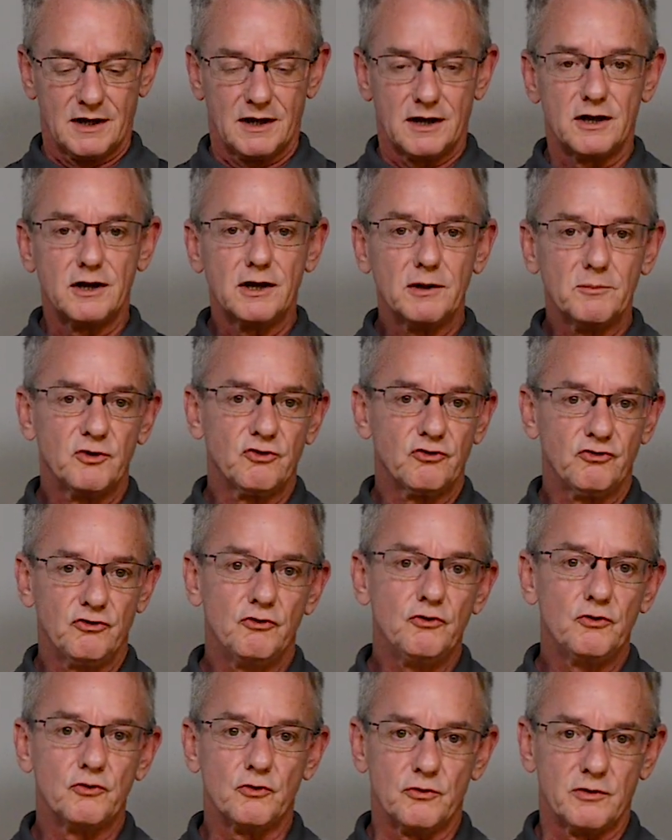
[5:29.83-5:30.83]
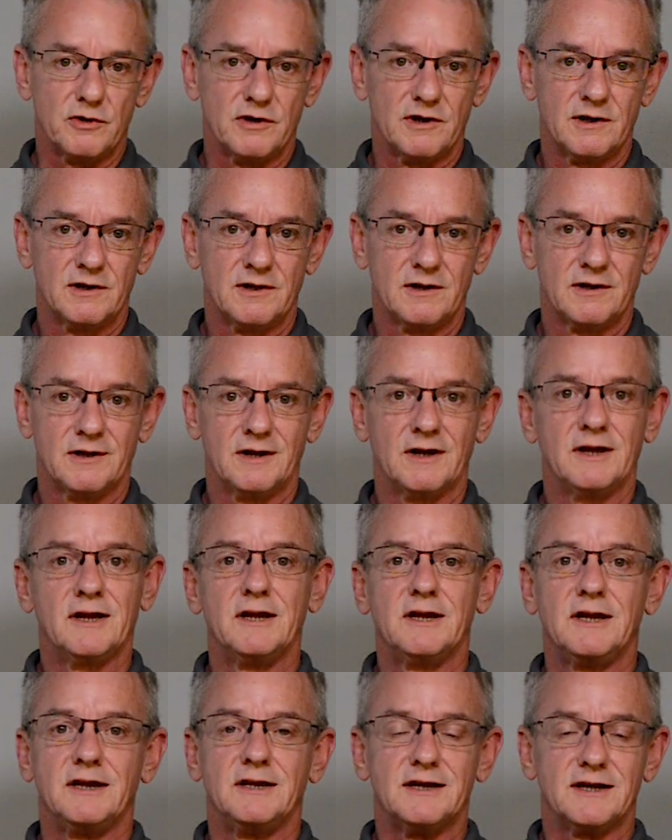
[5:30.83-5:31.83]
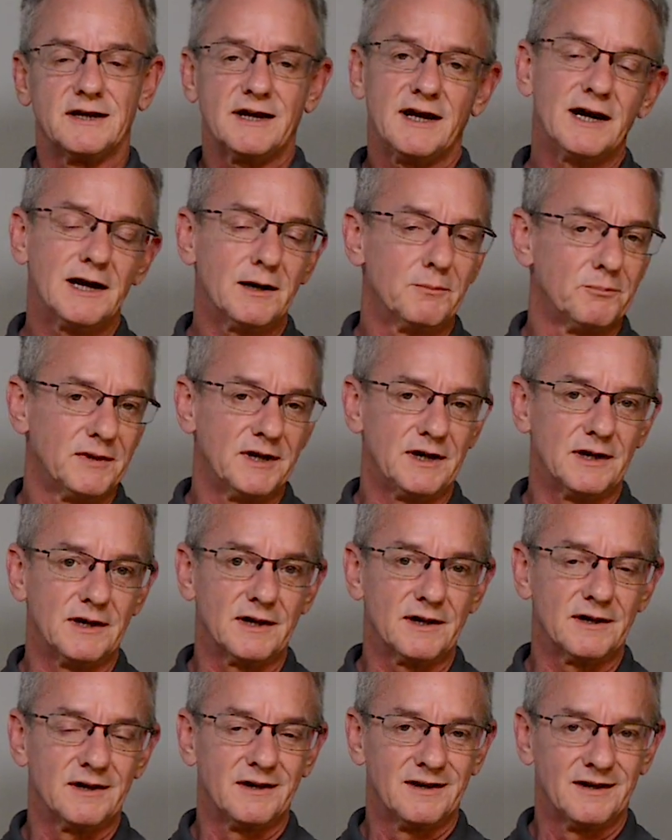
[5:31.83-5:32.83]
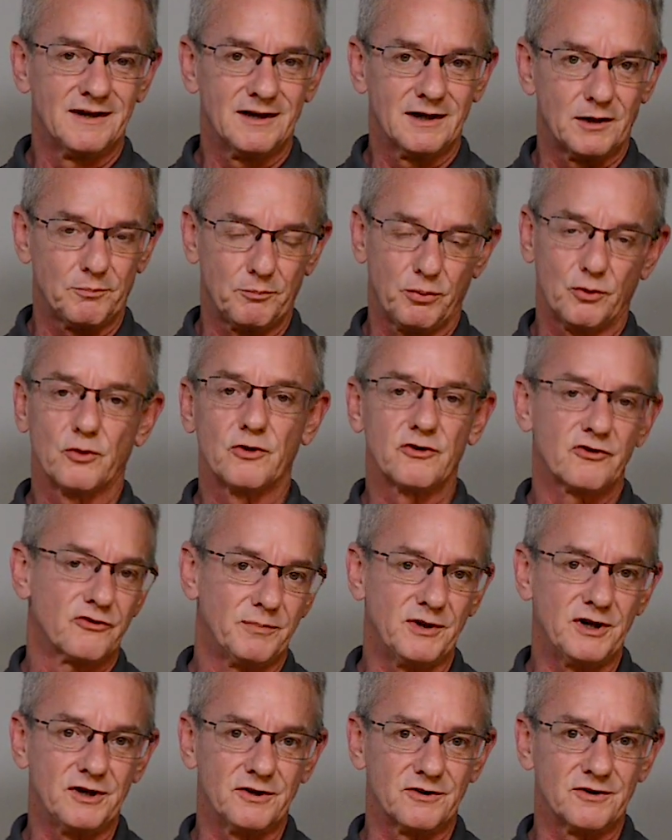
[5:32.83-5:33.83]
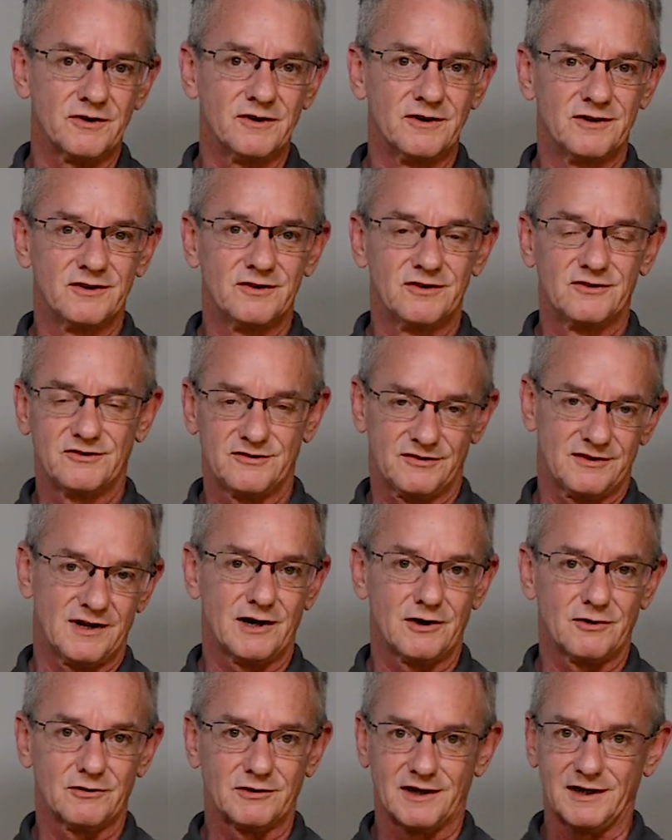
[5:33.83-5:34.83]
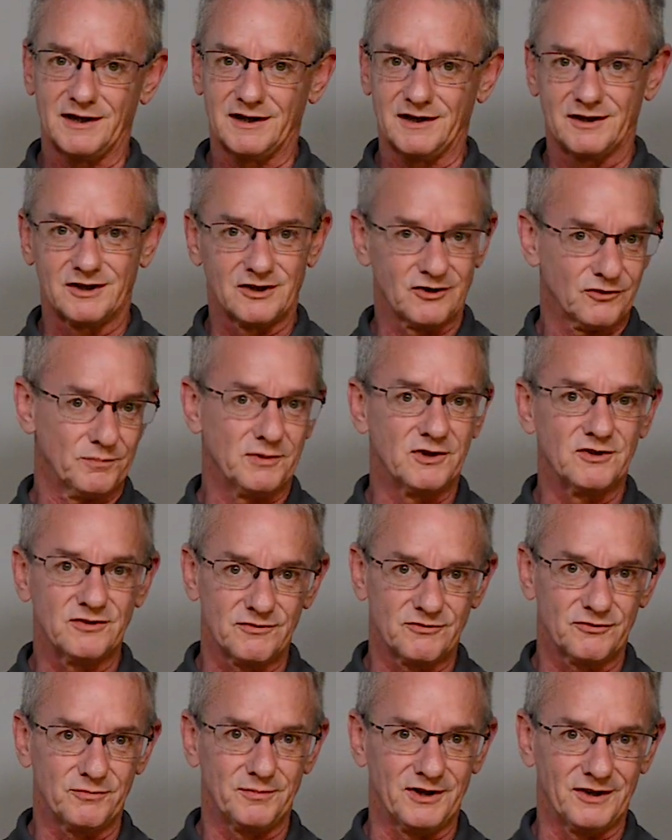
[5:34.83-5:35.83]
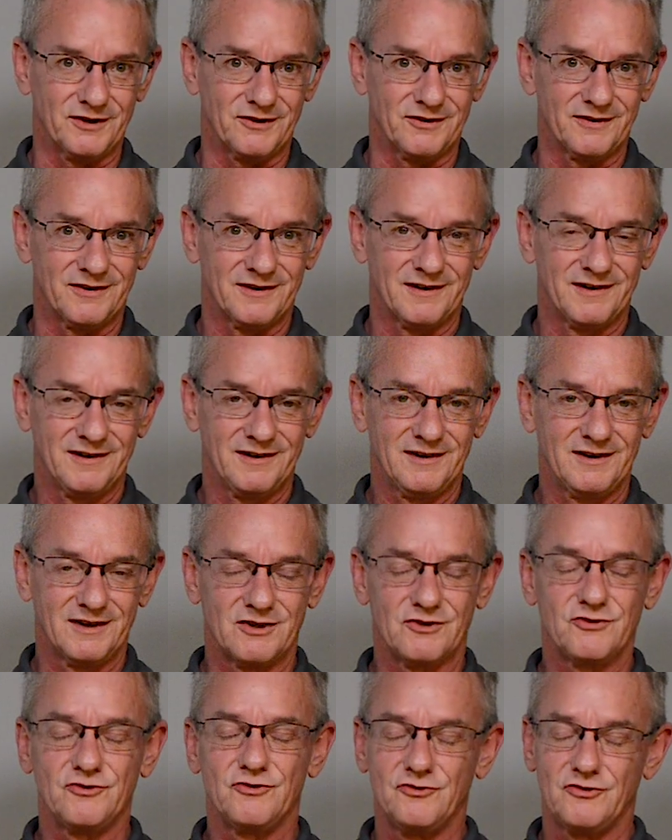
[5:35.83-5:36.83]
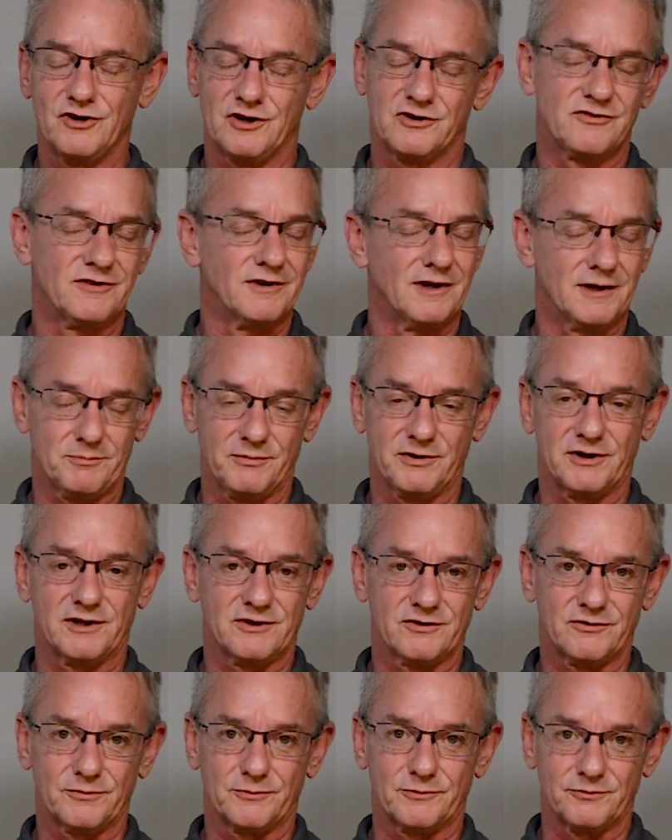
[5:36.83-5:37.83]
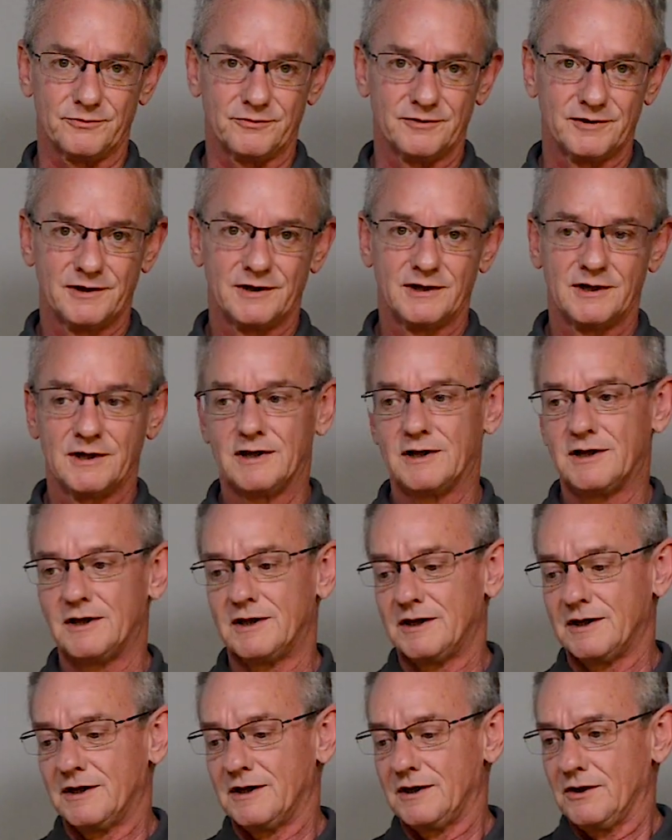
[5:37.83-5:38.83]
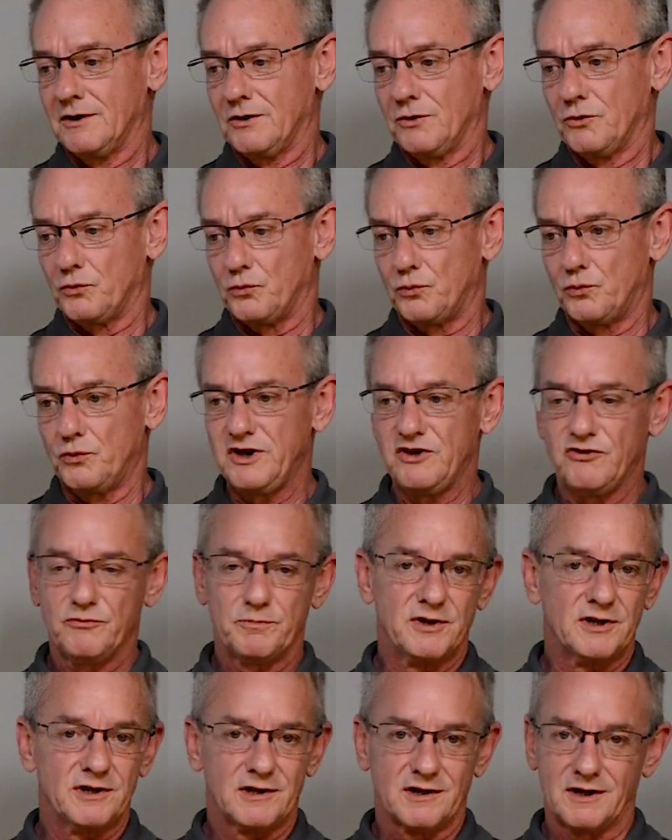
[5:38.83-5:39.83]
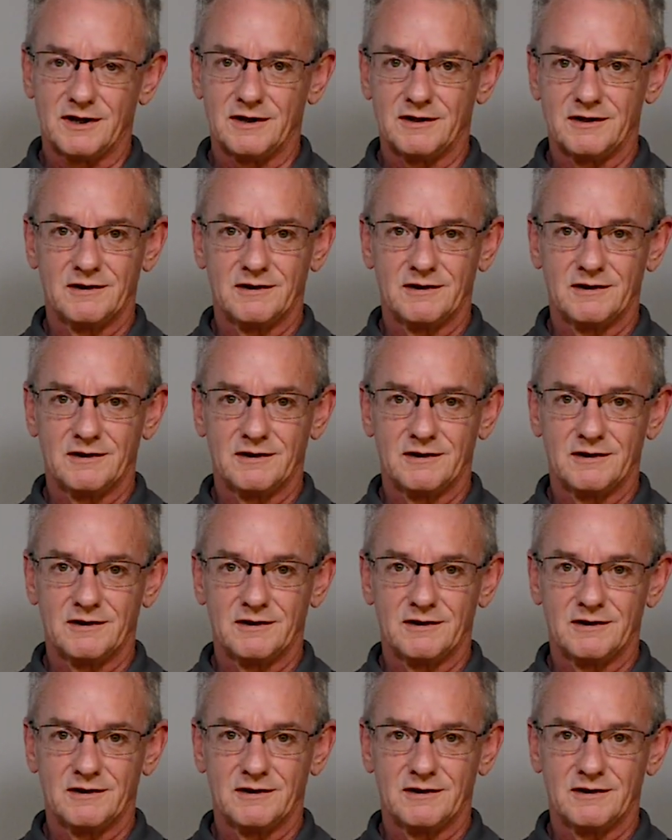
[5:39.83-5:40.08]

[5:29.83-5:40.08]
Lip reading: Number two, you can't make a poor speaker sound like an expensive speaker. It's just not possible. We spend